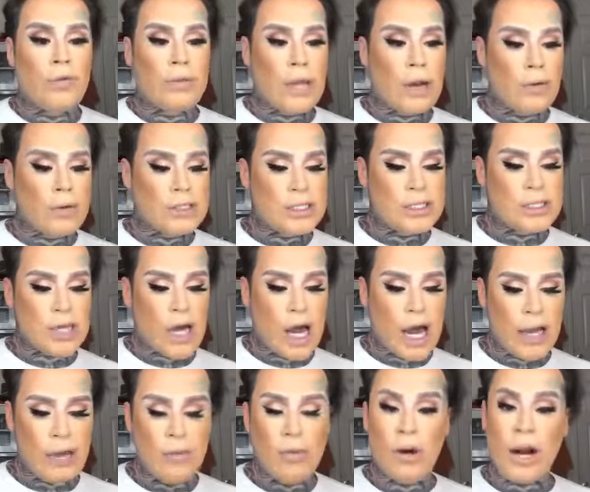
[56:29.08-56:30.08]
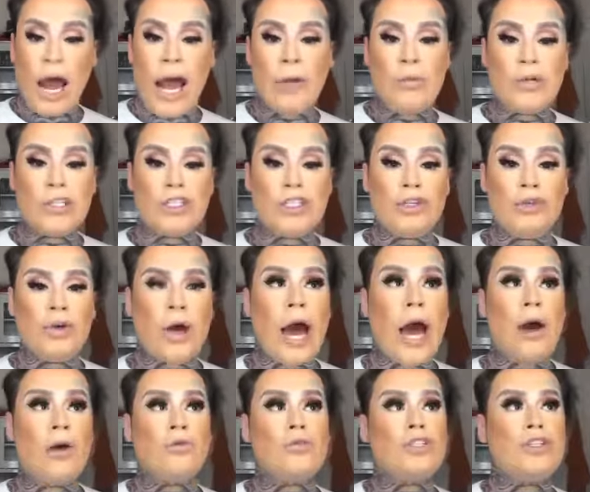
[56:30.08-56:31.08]
there was a time when I went
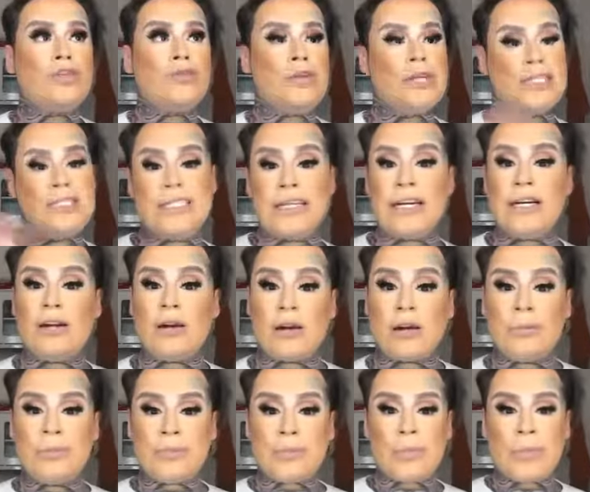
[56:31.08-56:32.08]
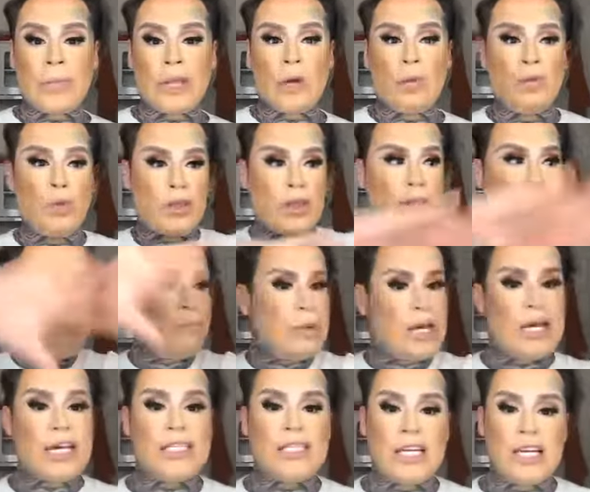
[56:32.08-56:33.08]
out to a dinner with the
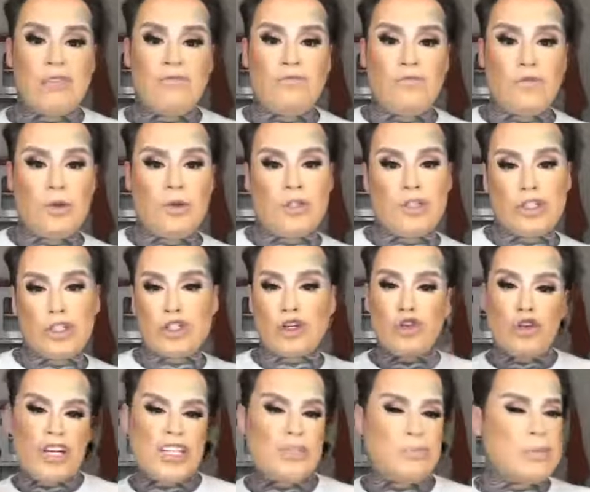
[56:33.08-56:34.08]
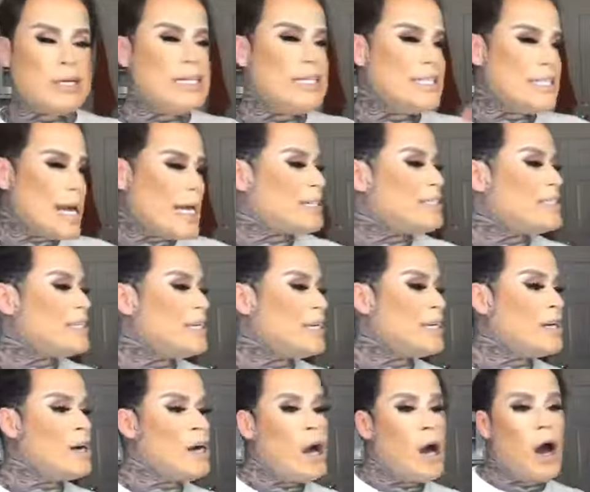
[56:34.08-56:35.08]
biggest influencers, Crispy,
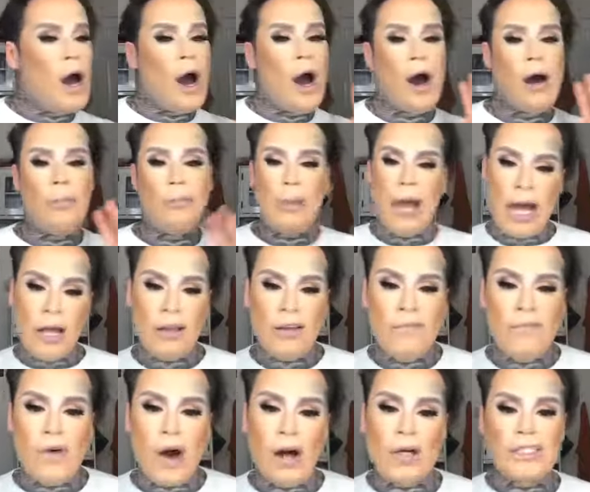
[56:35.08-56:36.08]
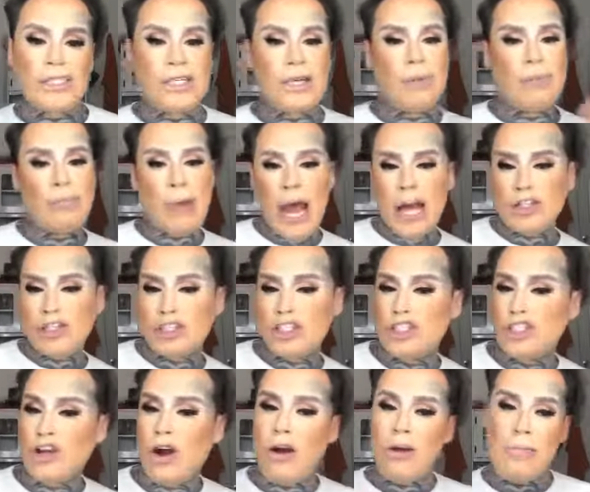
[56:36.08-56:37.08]
Desi, Palafoxia, Patrick
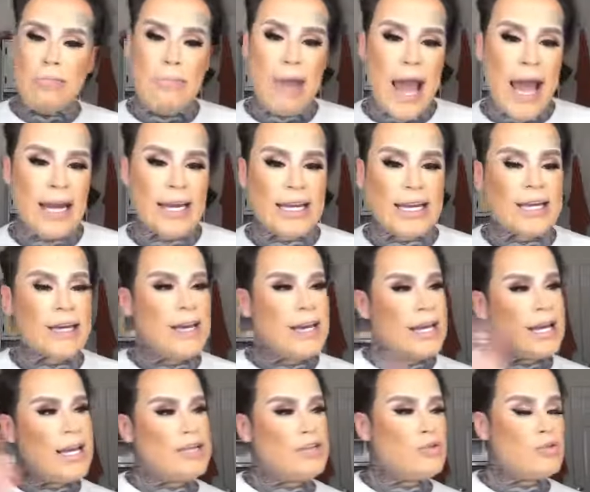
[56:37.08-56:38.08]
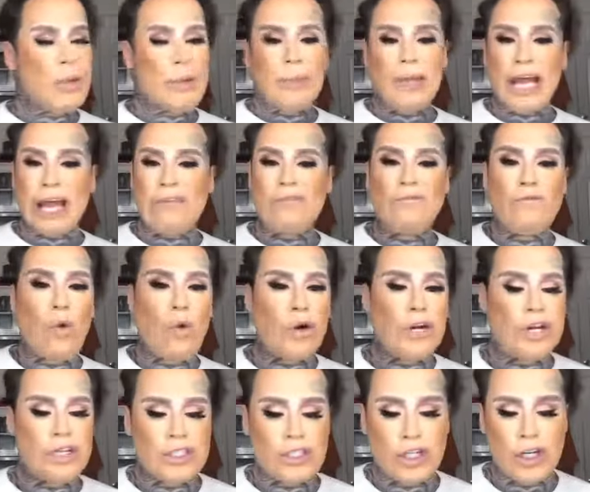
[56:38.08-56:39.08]
Starr, Manny, and this was maybe like 4
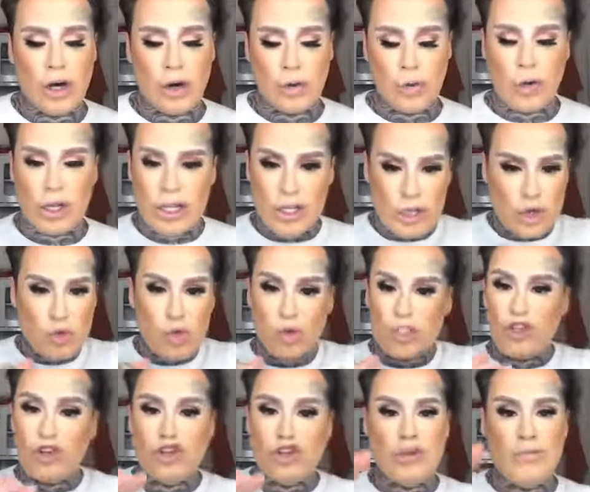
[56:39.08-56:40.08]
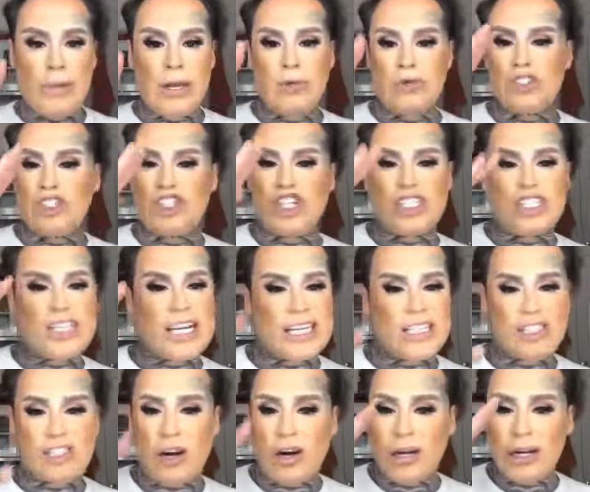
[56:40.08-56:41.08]
years ago. This is when social media was just like
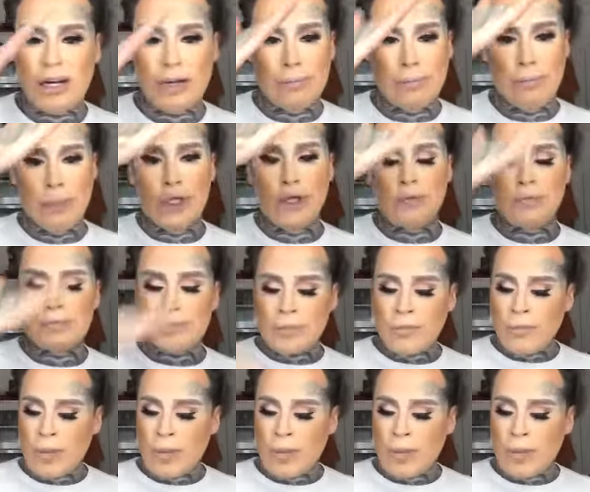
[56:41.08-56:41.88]
starting to boom.